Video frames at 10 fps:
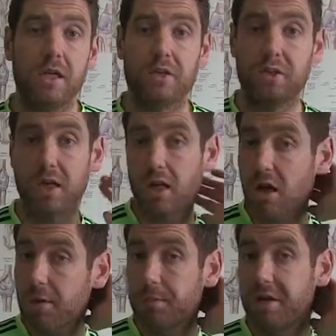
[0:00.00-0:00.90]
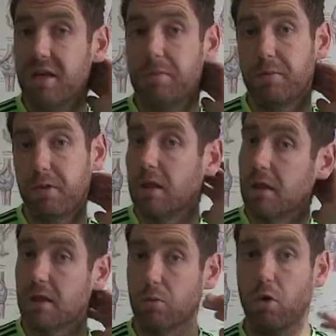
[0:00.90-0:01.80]
there's a lot of
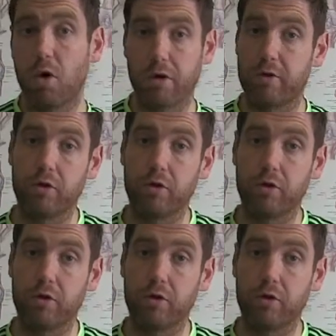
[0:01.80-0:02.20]
people walking